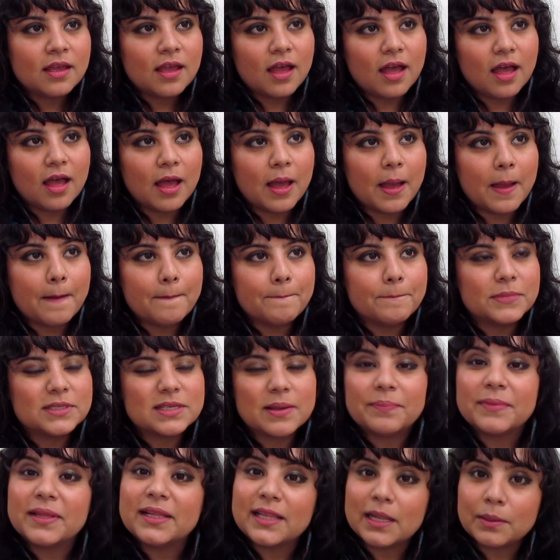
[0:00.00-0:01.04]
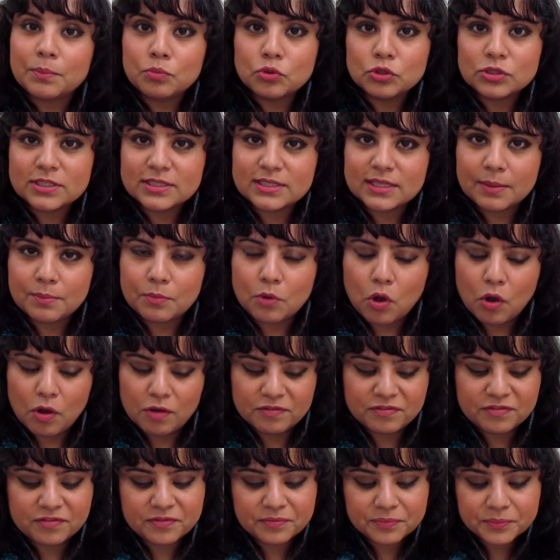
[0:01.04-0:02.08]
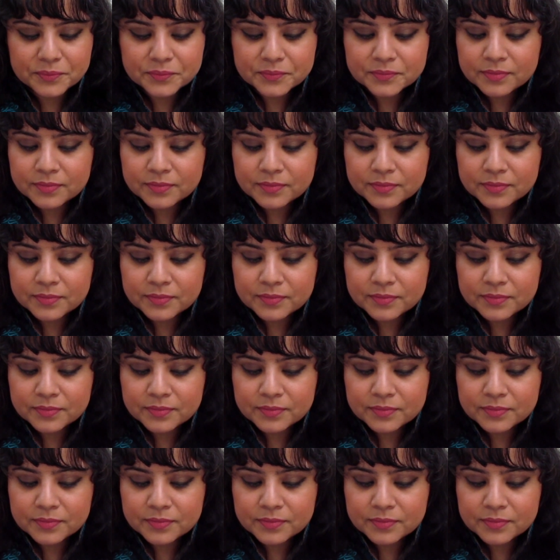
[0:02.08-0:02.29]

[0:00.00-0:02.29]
something that puts them off.